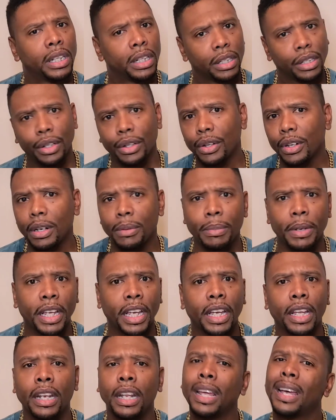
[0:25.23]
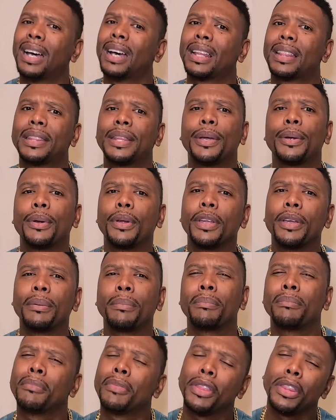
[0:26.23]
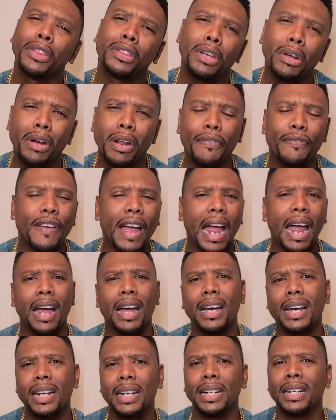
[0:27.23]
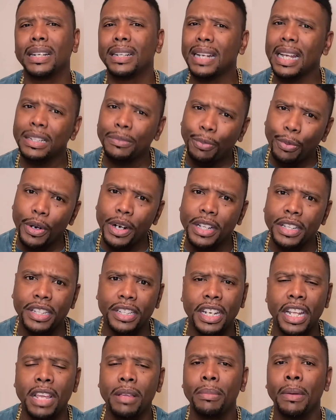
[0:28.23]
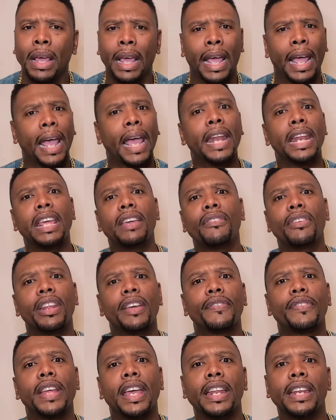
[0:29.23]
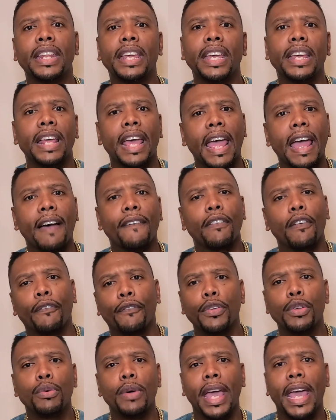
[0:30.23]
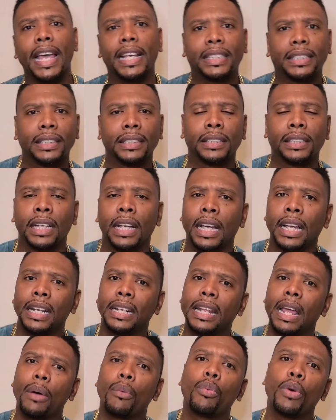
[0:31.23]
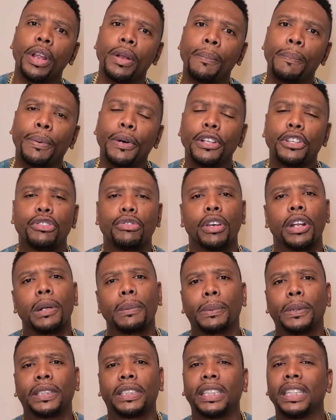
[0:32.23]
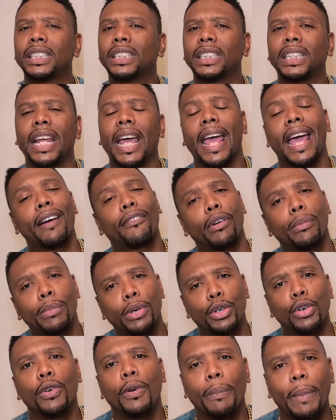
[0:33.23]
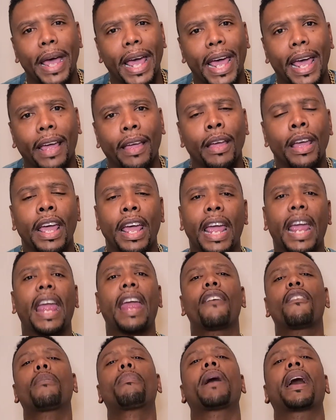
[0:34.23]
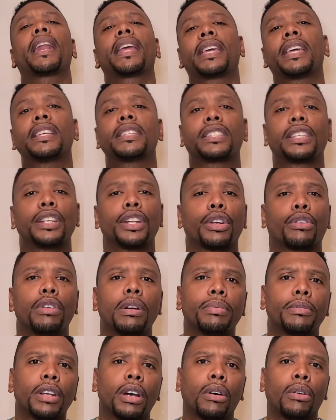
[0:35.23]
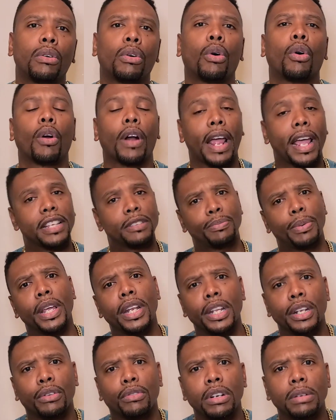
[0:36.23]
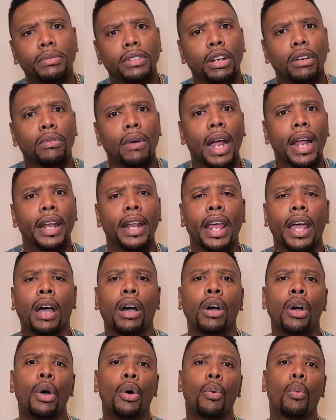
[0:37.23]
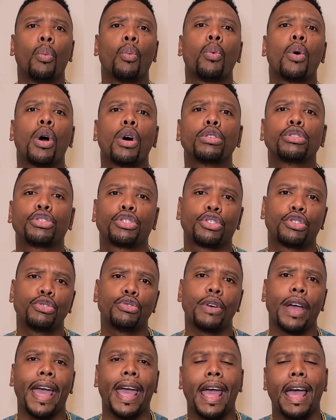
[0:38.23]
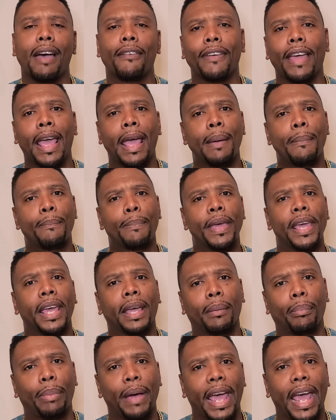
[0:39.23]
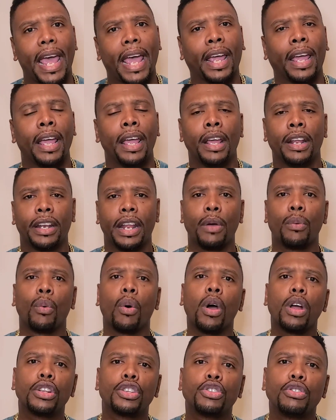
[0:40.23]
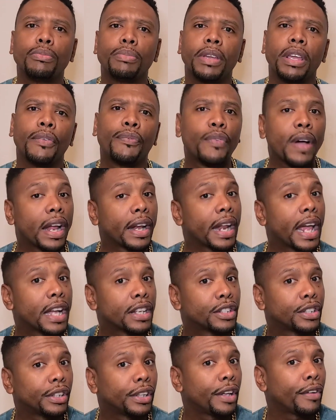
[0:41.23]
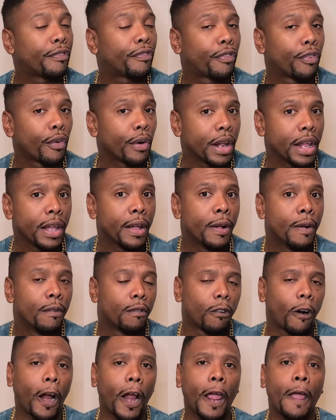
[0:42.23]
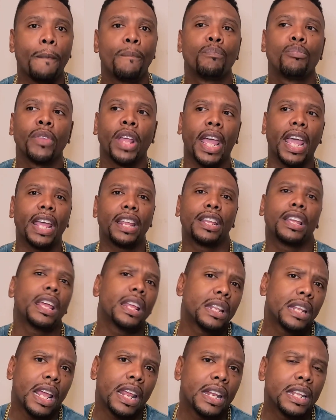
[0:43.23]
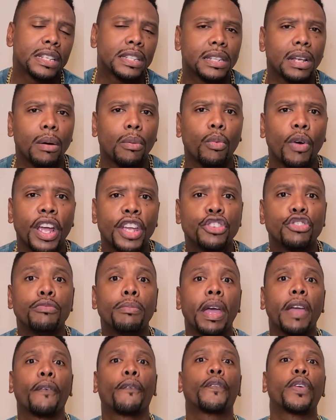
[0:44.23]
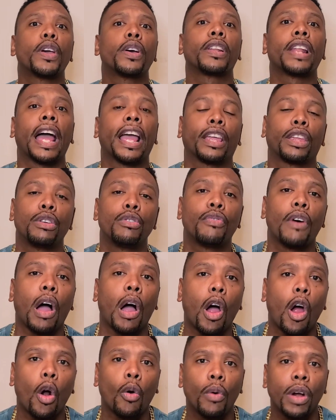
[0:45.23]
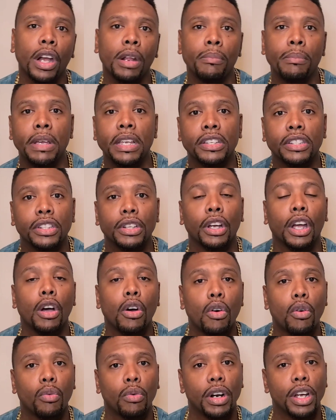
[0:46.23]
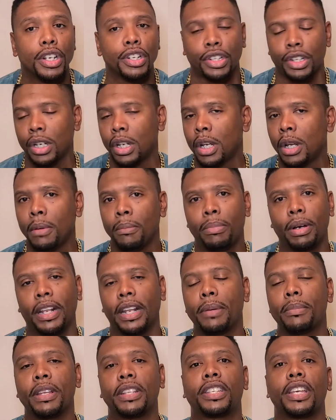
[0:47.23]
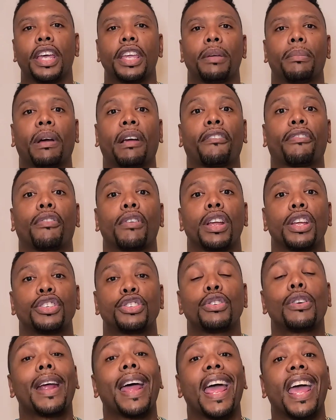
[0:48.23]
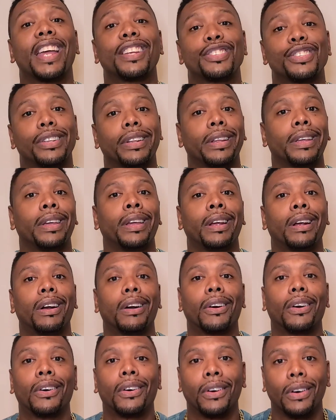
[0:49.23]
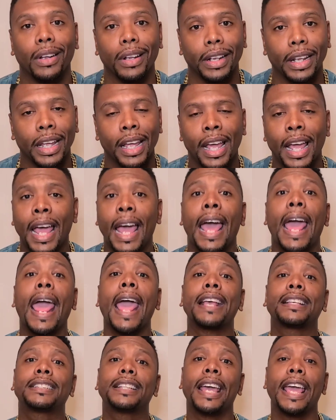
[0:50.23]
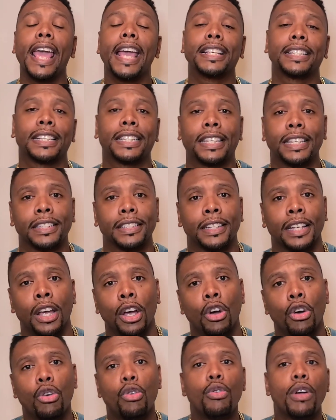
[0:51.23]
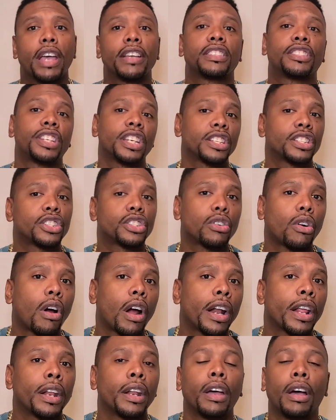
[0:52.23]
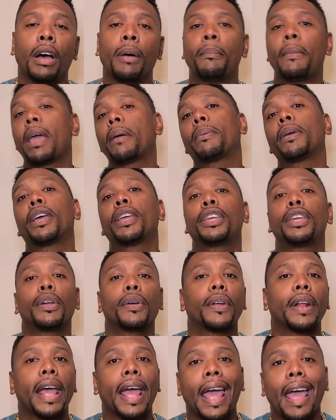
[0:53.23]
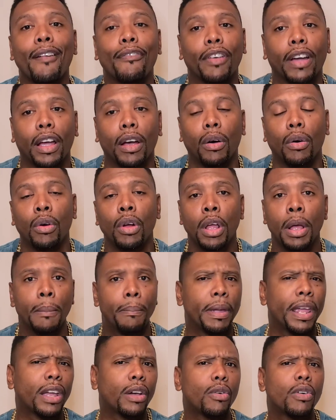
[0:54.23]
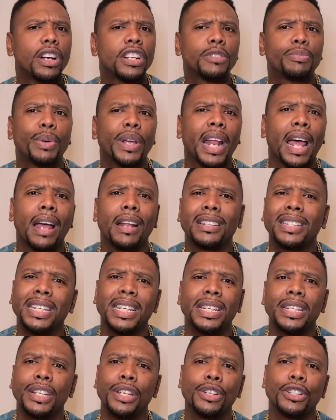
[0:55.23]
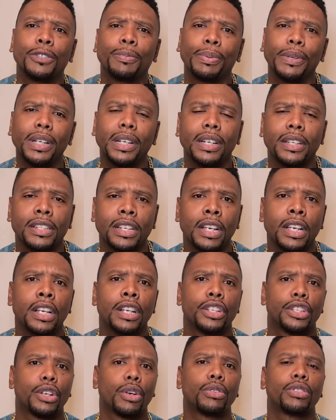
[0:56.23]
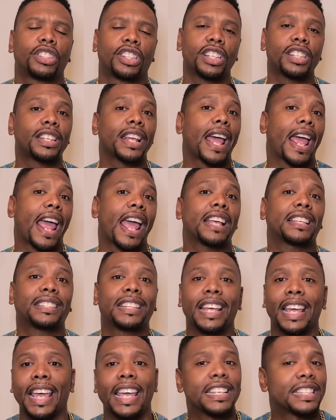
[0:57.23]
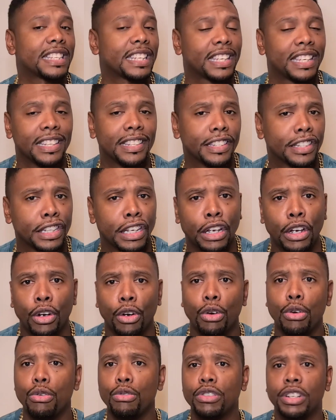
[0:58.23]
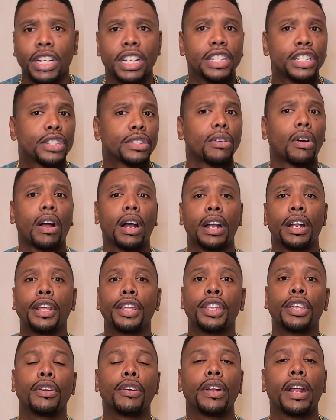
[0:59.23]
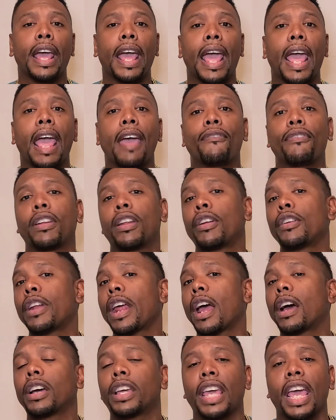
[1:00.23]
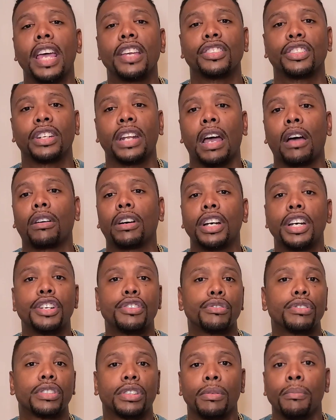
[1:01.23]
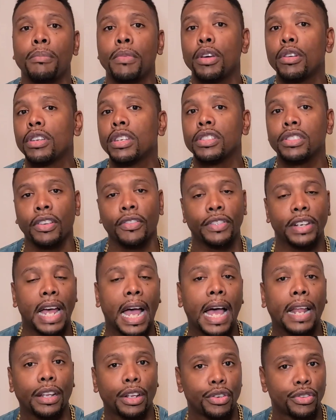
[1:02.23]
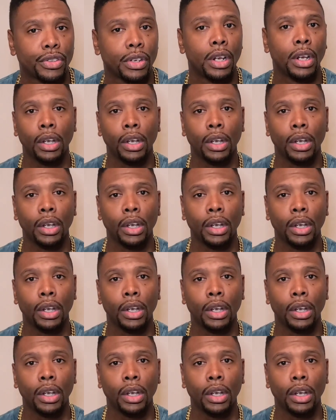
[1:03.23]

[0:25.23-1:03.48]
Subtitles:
You know what I mean? Ethereum 3,500. That's pretty steep. And even if they did have a few X's, that wouldn't put you in a position to have a moon bag. Everybody gets into crypto or has been in crypto right now wants to have a big bag. They want to be financially free, right? And in some ways, you may feel like you've already missed the gold rush. But let me tell you, my friends, you're actually early. Ask the Hexicans, who has just started maybe a year and a half ago. Bitcoin has been out 10 years plus. So just ask the Hexicans, who just started a year and a half and are now cashing out hundreds of millions of dollars.